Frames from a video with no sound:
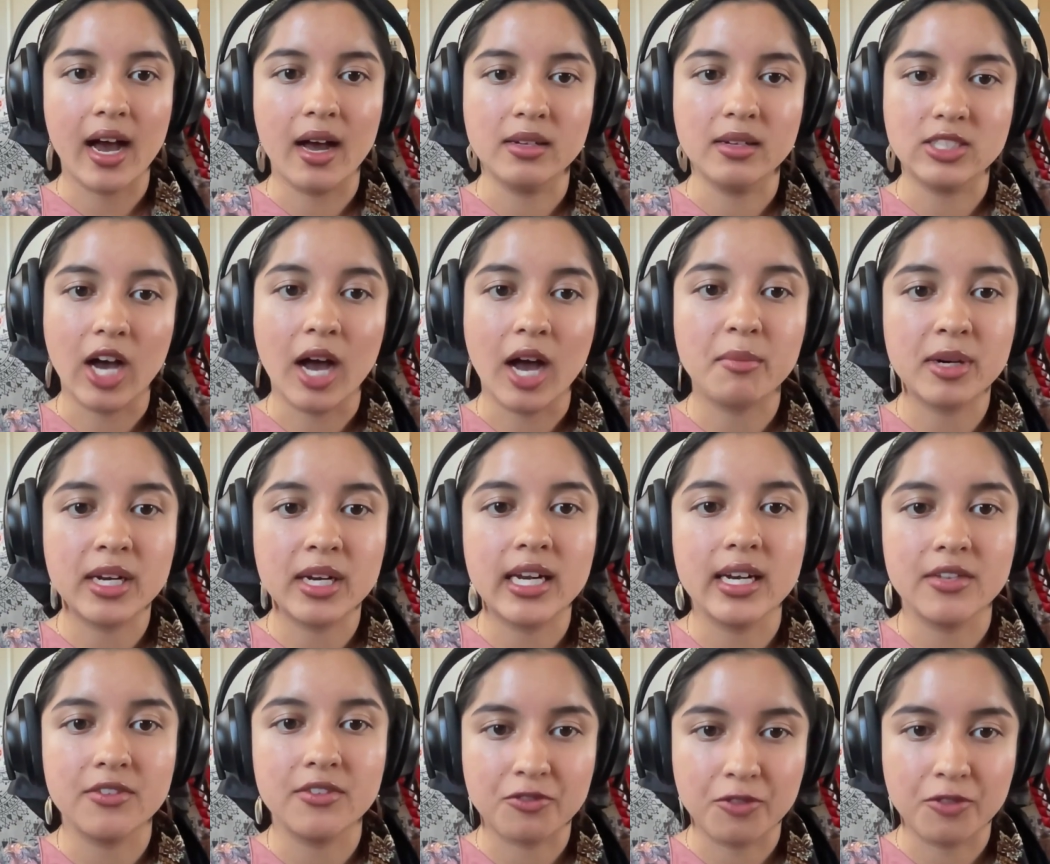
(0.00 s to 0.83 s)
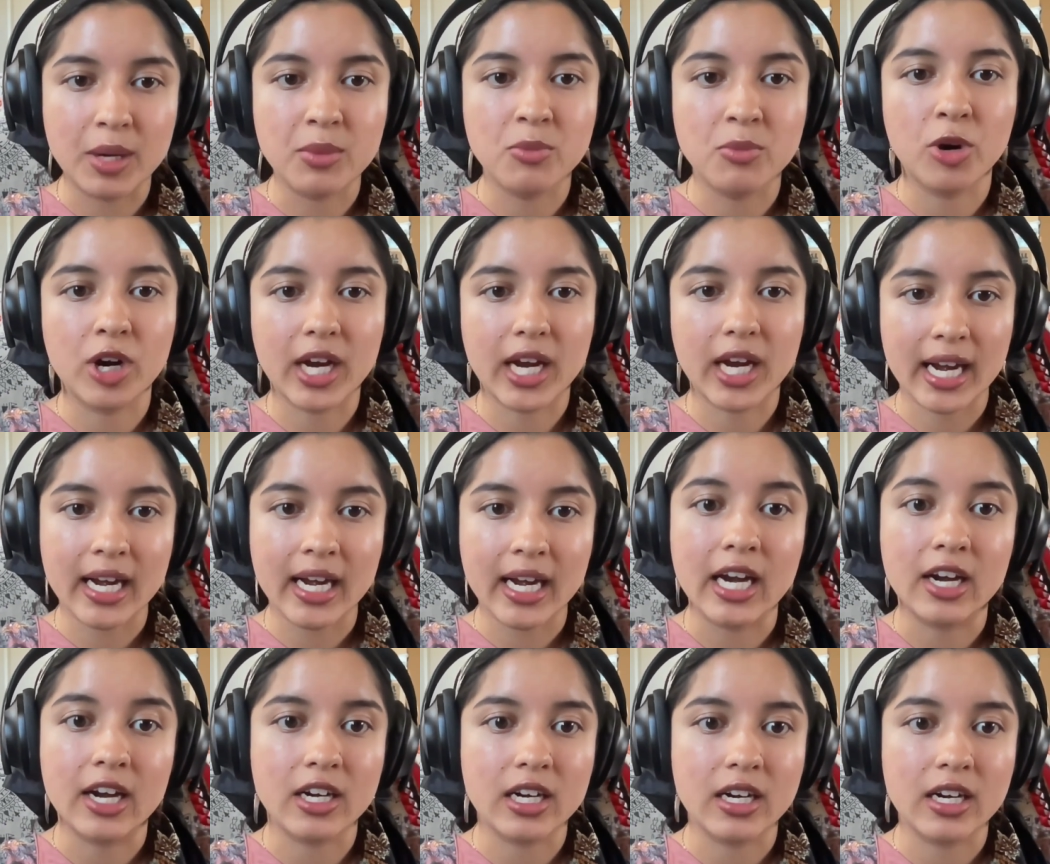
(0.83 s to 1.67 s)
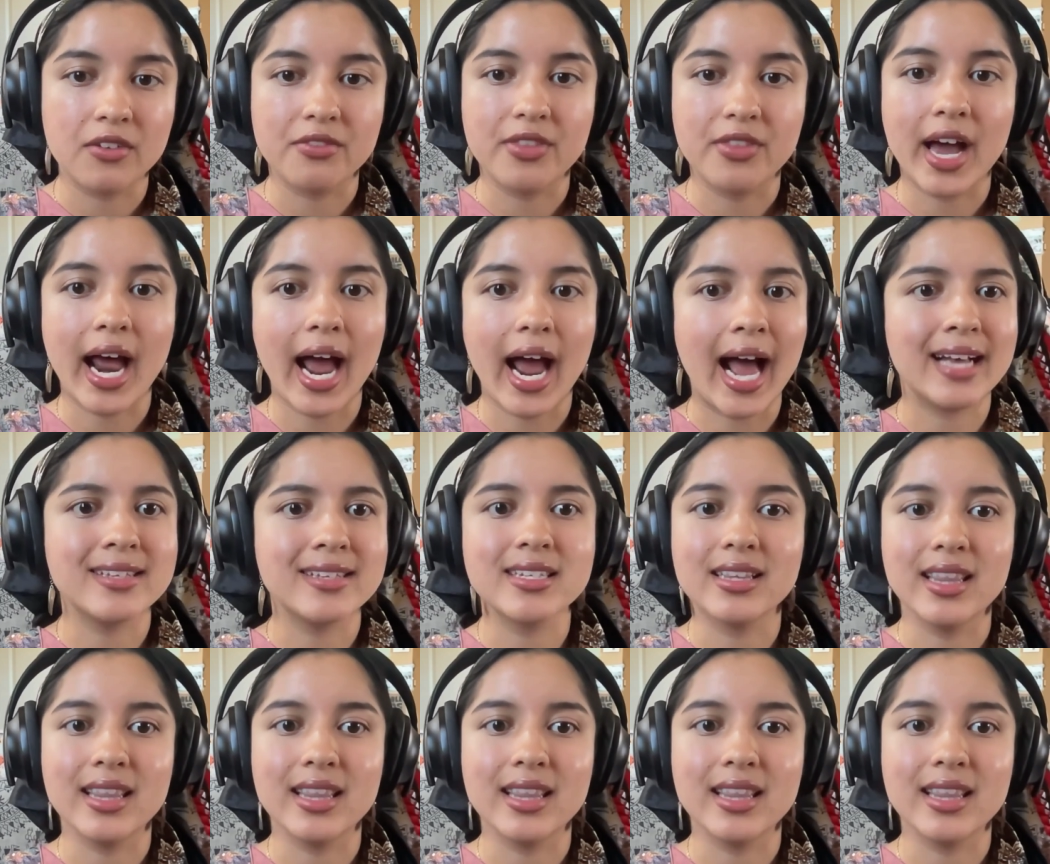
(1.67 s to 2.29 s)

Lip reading: dominant framework and narrative that has